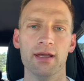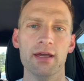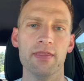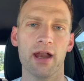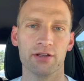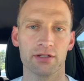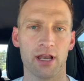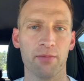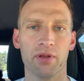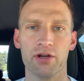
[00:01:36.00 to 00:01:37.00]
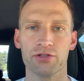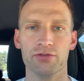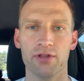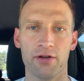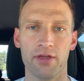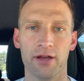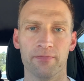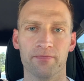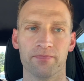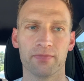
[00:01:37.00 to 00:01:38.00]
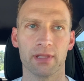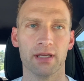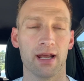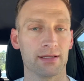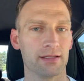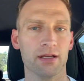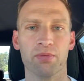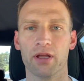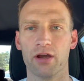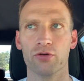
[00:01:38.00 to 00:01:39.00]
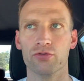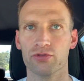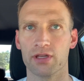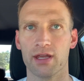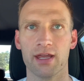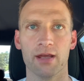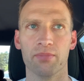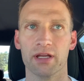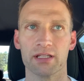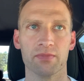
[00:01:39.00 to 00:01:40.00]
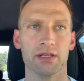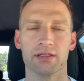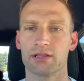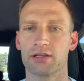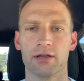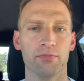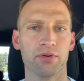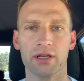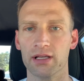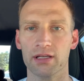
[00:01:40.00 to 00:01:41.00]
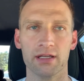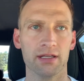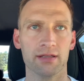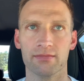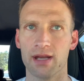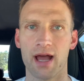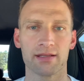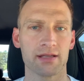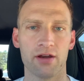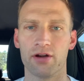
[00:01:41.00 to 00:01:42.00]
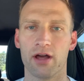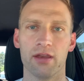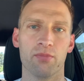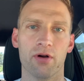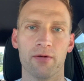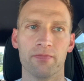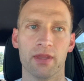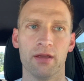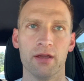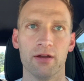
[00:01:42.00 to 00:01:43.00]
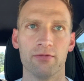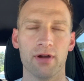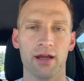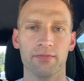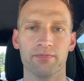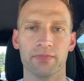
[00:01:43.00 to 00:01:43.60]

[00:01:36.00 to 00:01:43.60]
And then I just let players do their thing. And I see a player whose hand placement is completely not centered on the ball, right?